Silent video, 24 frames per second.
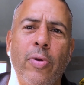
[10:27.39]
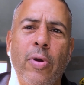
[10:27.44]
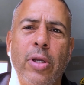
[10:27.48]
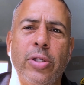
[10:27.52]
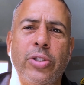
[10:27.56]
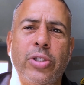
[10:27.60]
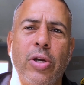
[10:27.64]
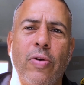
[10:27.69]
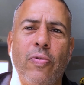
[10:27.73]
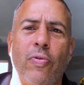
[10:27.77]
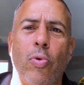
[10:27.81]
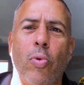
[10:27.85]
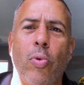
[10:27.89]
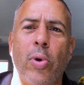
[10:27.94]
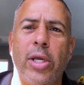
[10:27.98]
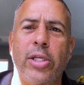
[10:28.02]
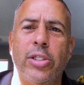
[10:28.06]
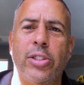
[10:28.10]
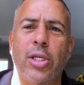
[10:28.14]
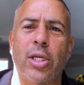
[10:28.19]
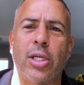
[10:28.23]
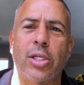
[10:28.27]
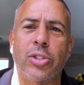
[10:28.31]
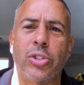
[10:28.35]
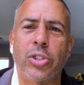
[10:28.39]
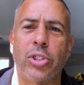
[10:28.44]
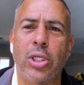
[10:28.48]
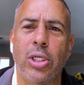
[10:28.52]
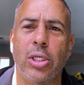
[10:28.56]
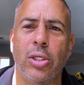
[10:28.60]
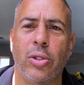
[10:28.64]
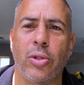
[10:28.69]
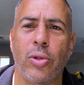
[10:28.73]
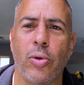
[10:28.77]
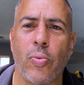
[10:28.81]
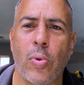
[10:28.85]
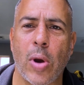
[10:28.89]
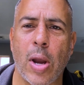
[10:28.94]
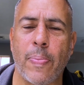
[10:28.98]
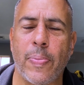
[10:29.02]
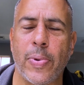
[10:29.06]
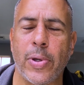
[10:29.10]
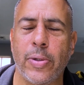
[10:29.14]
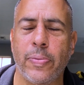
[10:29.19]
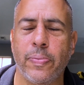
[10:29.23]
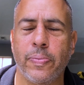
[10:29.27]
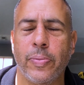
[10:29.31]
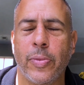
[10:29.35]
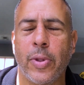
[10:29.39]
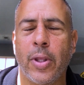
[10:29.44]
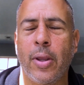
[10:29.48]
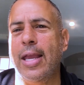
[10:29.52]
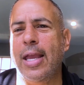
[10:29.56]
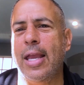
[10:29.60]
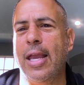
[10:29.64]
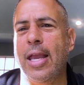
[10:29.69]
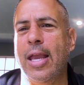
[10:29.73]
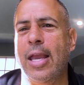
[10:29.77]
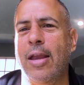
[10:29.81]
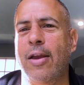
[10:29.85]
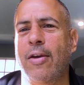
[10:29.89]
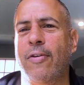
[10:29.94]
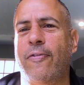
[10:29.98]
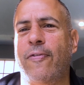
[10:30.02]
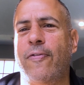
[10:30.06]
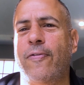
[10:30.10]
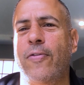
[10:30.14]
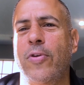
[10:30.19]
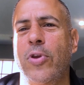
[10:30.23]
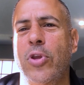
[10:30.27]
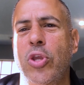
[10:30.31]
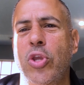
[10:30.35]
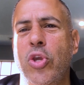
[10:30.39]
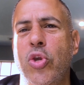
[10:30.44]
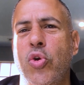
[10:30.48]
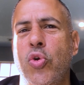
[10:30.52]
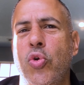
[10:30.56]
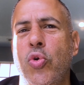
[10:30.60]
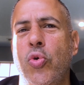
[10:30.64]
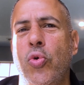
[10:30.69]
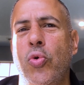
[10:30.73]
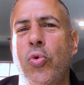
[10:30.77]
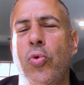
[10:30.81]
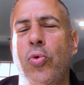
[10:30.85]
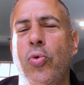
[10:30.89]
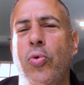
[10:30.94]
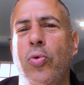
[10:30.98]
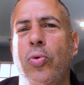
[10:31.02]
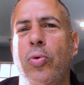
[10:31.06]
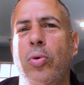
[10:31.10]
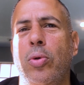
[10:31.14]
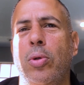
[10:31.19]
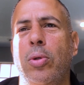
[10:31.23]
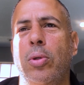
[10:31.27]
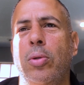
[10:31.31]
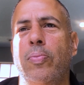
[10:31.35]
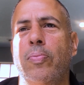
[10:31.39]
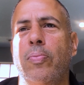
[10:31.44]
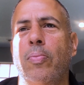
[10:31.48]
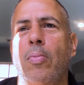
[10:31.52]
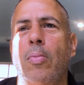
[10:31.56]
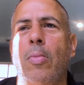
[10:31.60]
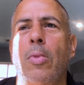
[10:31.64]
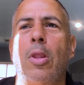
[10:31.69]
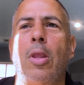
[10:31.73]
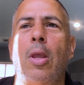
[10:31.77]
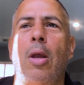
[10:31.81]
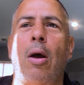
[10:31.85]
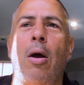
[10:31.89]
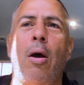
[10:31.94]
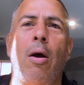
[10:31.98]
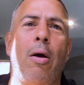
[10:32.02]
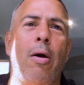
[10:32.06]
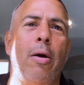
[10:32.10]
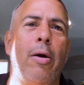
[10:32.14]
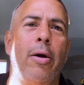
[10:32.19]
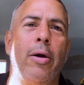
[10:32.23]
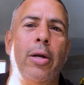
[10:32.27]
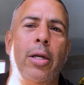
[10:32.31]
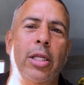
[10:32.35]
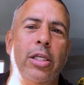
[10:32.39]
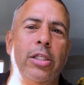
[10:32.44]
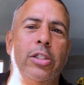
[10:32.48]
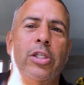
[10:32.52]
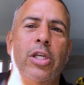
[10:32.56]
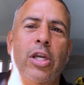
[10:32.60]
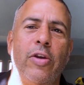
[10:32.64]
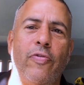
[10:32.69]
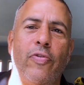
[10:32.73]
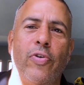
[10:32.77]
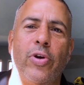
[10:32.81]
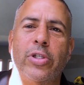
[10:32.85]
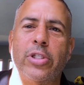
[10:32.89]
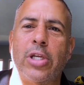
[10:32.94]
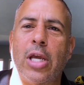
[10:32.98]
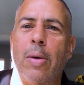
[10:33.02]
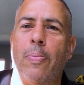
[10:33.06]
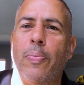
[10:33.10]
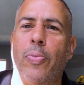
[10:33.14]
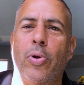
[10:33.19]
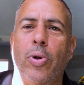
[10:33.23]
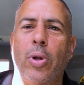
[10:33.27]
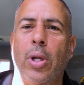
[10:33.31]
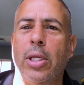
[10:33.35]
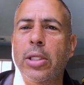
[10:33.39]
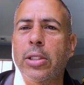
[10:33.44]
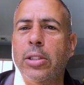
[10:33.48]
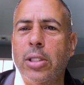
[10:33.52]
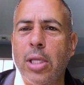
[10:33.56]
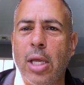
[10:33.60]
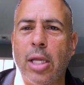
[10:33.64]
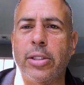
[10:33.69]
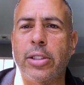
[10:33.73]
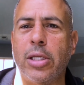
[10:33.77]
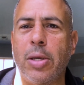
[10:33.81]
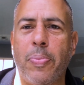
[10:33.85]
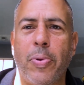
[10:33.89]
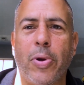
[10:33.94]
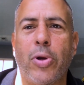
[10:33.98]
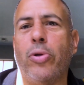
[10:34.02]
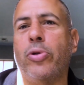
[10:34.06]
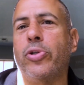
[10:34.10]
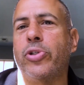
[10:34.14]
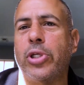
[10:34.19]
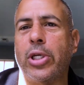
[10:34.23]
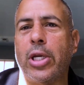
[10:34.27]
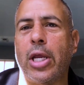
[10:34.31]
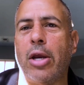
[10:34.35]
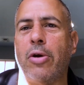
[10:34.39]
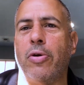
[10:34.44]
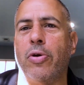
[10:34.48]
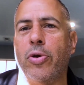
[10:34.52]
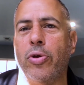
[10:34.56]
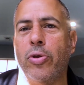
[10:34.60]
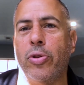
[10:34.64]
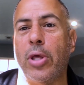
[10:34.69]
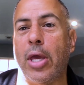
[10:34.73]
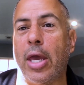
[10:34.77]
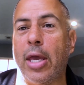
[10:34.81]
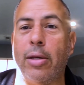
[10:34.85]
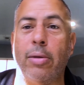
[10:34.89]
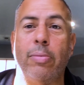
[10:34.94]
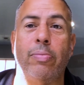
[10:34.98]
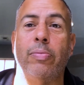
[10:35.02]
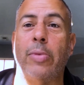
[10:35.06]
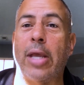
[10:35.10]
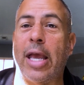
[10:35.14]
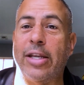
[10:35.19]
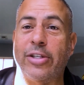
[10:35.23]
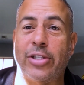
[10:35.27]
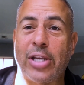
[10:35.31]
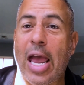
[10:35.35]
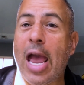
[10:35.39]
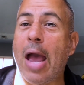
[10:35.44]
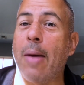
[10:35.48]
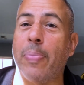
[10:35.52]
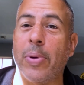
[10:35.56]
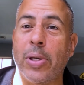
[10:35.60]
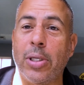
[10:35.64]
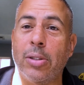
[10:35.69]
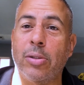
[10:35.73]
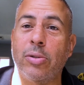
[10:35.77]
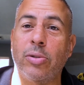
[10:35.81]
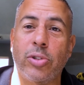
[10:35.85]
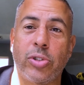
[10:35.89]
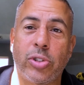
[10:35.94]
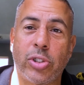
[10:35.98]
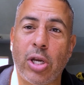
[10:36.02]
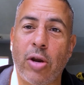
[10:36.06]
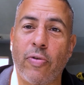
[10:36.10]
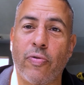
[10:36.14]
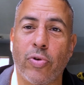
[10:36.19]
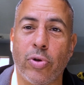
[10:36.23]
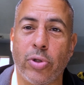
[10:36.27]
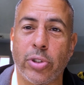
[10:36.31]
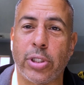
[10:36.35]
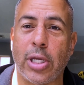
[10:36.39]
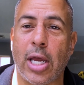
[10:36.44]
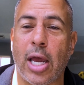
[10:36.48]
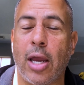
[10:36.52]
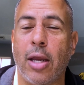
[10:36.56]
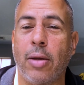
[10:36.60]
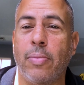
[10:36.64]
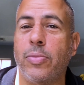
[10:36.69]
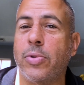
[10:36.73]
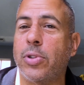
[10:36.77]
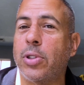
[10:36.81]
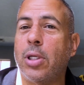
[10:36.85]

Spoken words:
several ways to conceal the weapon. If you are, let's say for example, a typical scenario that has happened several times